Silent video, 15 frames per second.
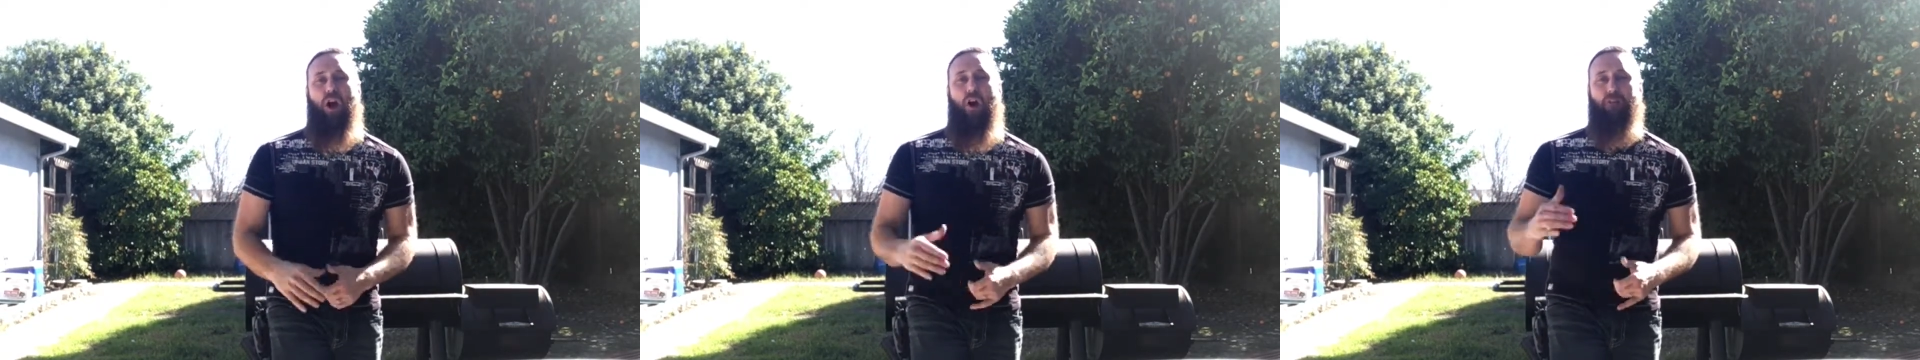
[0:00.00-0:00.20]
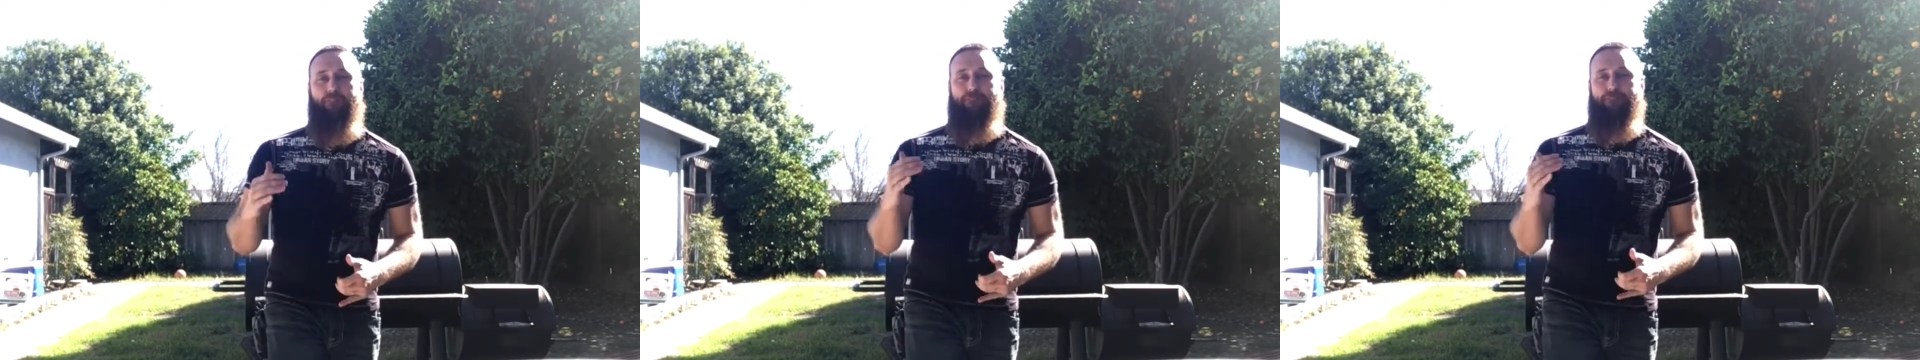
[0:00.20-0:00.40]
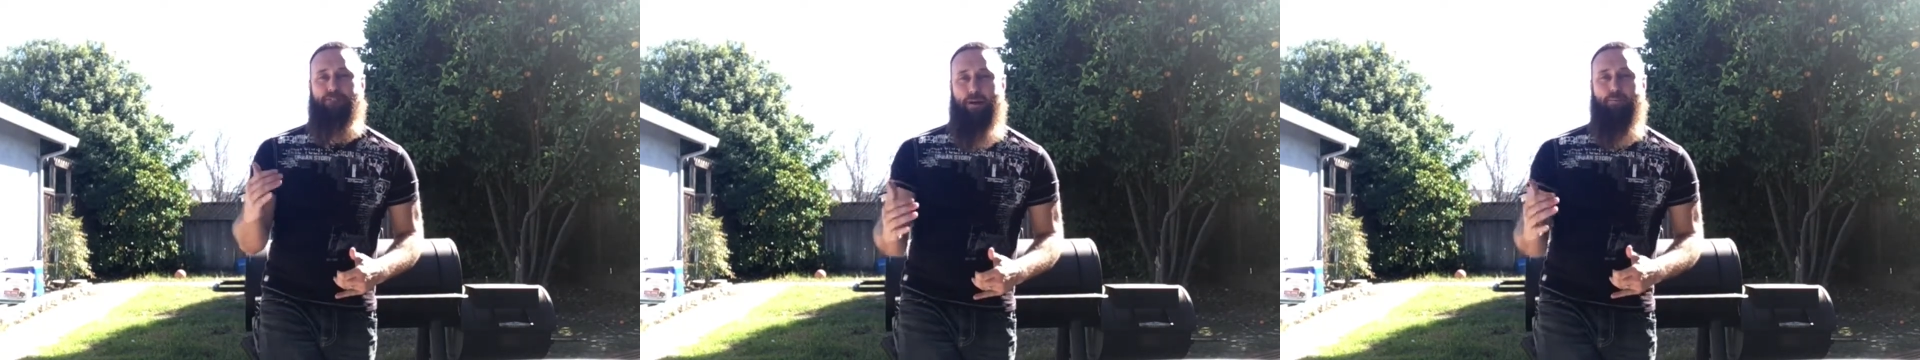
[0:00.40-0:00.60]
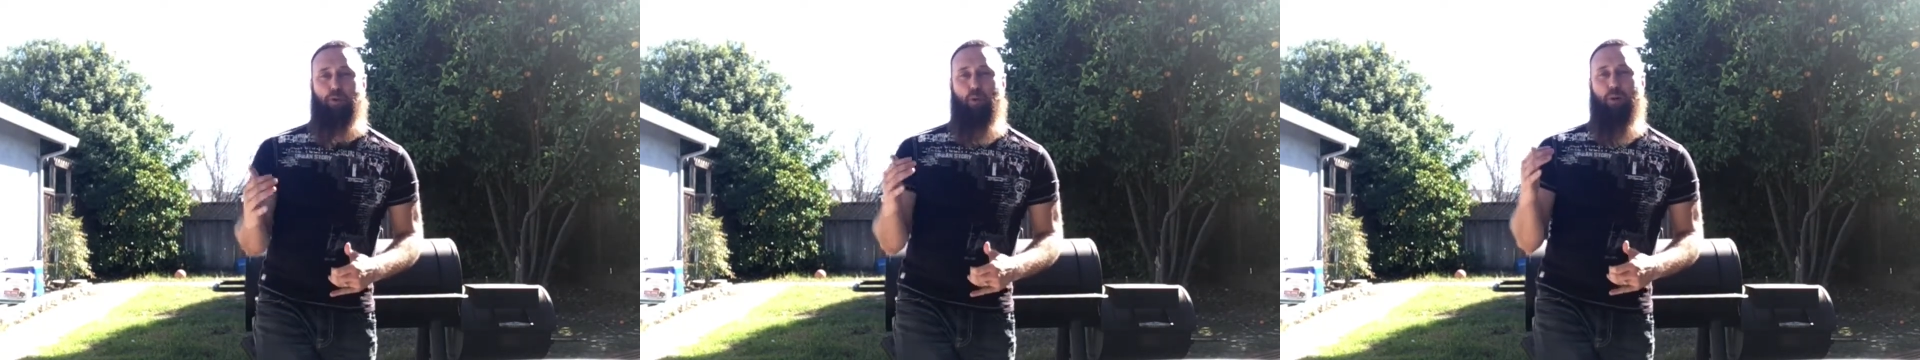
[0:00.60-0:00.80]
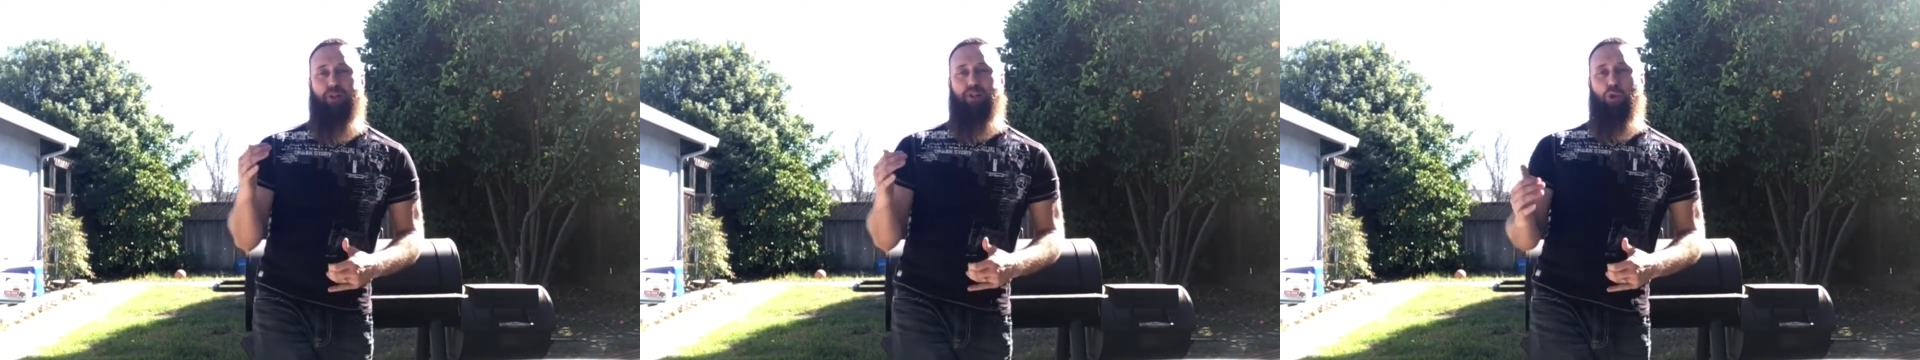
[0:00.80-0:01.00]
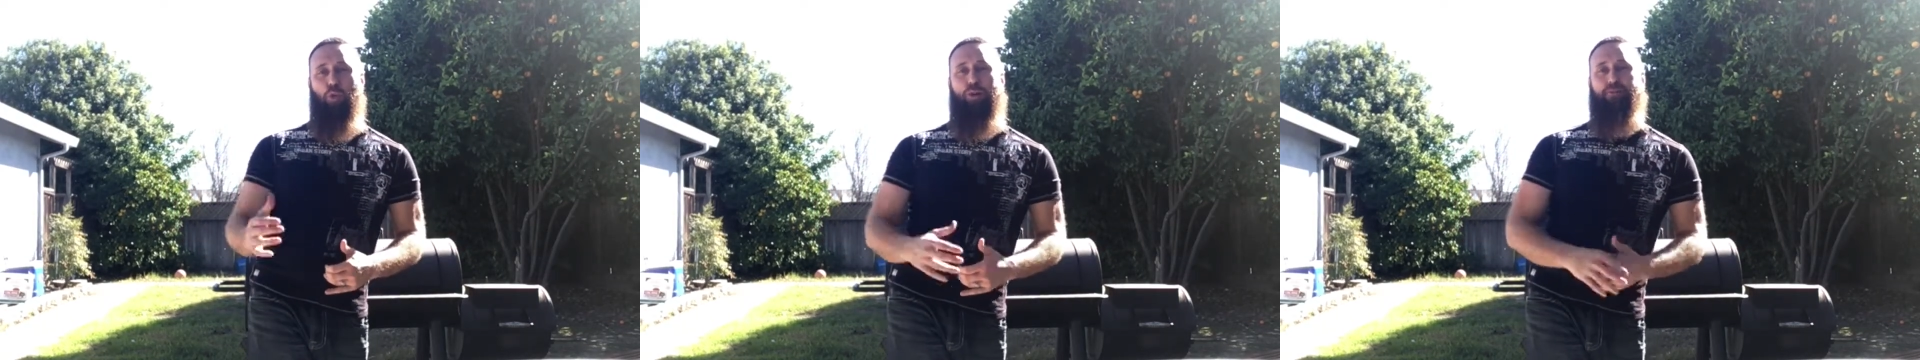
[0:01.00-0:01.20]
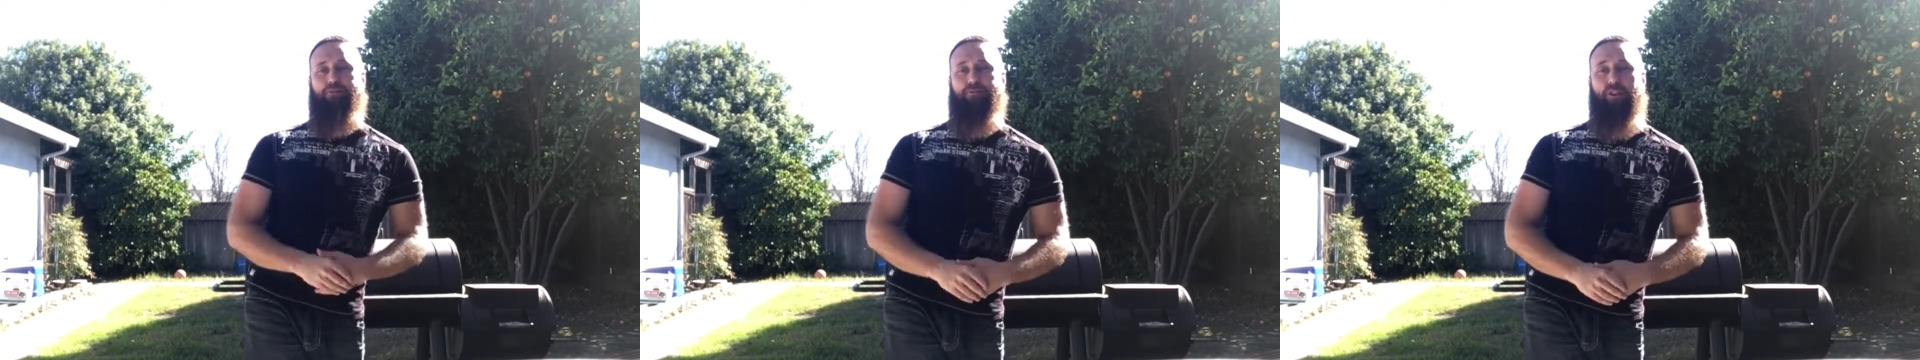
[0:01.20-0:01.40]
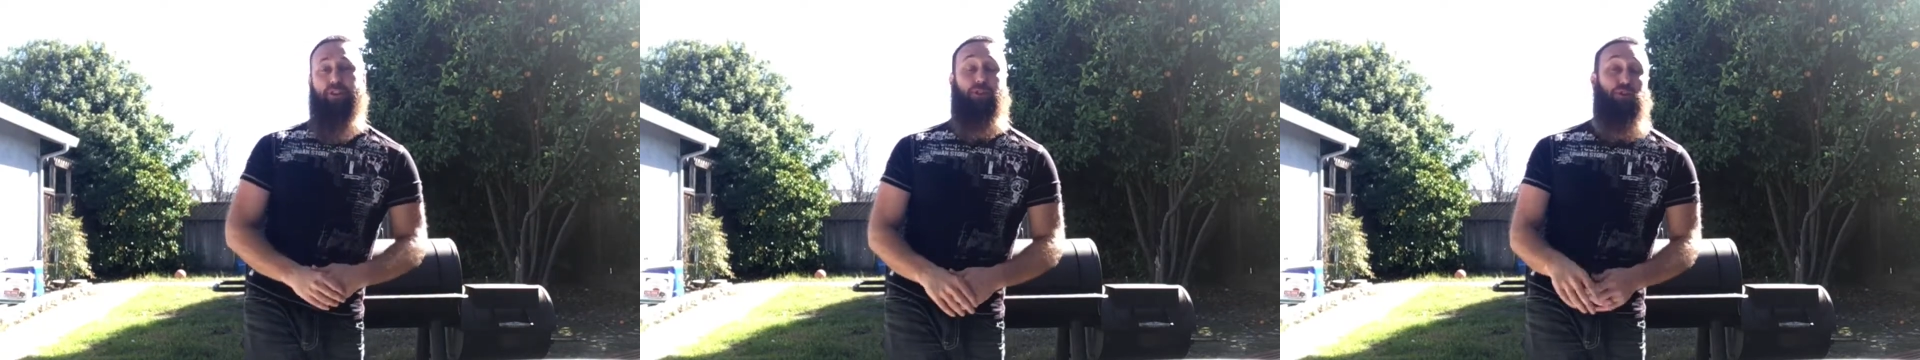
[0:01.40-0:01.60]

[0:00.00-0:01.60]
on February 25th.